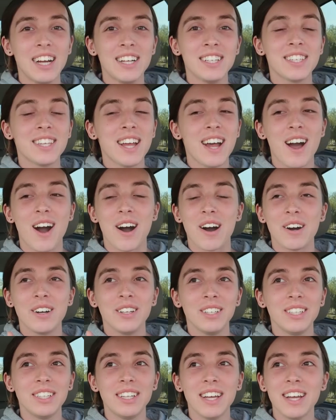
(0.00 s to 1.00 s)
it's that
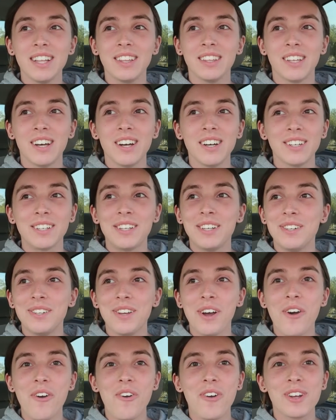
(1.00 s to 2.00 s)
holiday luck, you
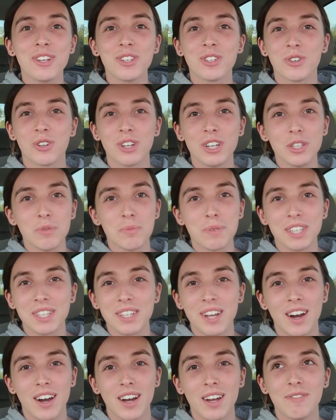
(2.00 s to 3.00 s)
know? It's Christmas
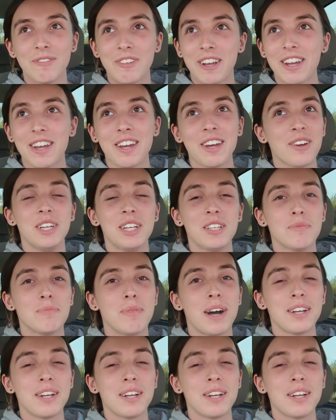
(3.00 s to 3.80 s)
time, like, it's